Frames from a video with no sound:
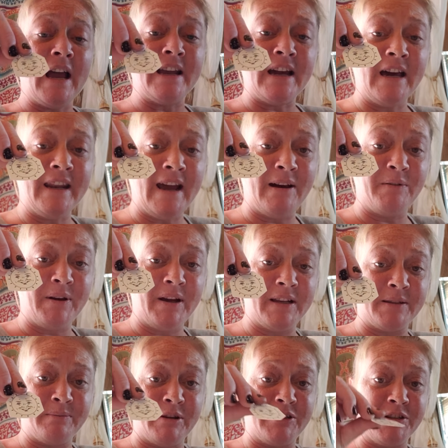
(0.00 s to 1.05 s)
cut out
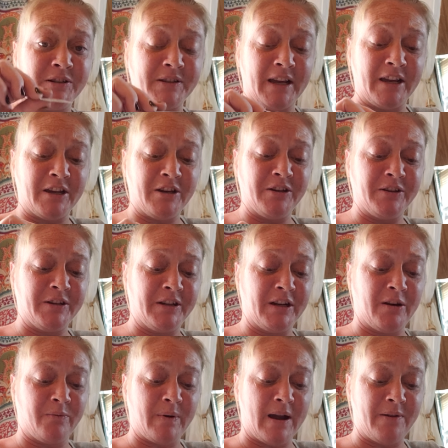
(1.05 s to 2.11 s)
as much as I could
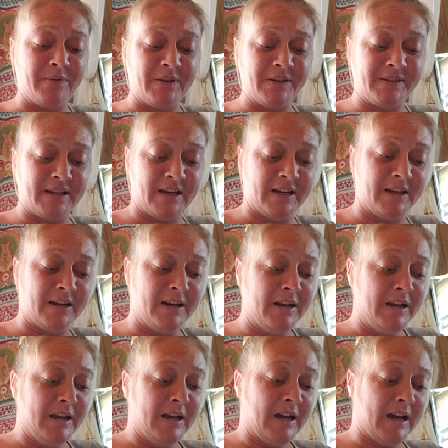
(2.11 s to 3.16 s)
around the sun.
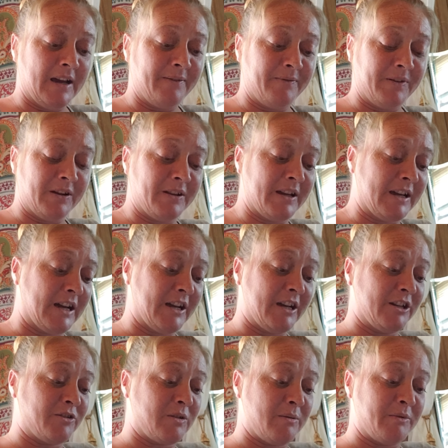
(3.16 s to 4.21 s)
I feel like I
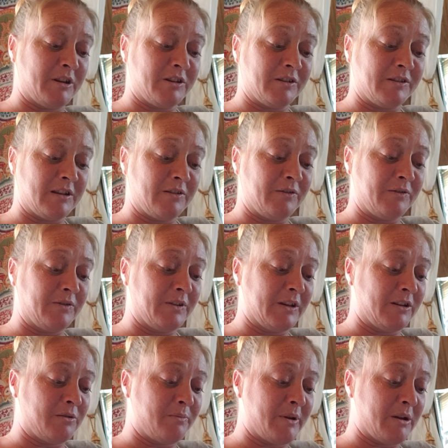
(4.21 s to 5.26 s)
could trim it just a
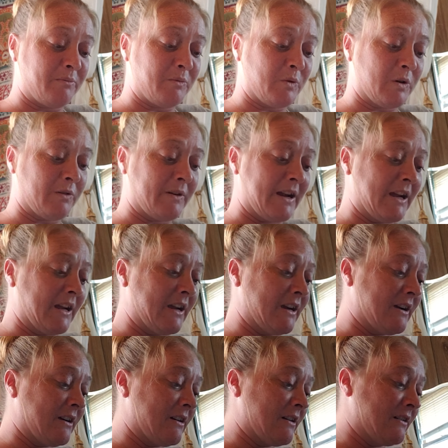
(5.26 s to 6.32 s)
little bit more right
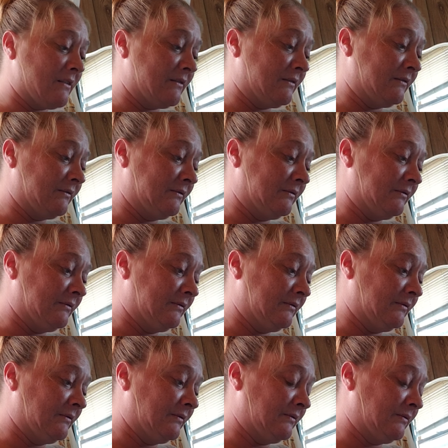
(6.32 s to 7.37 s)
here.
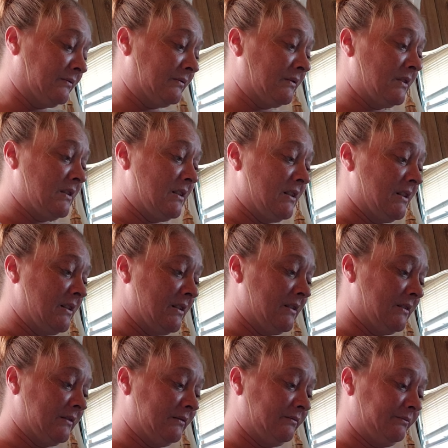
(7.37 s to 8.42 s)
Actually, I was at a
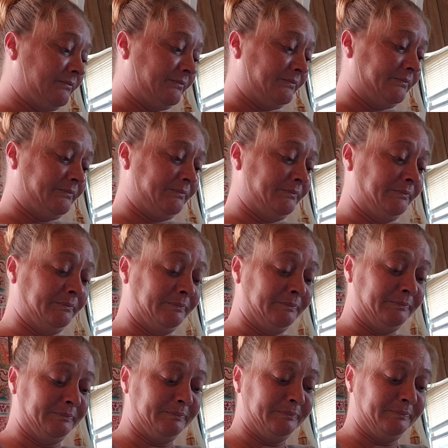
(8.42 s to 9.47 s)
conference in Phoenix
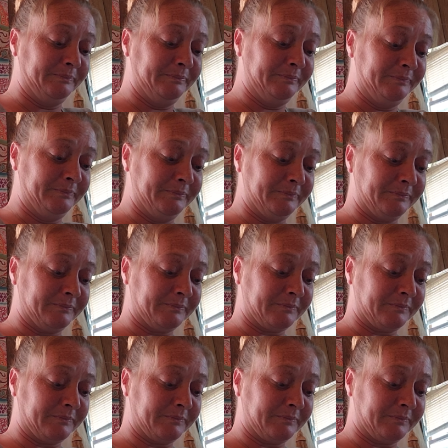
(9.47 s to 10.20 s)
when my mom called.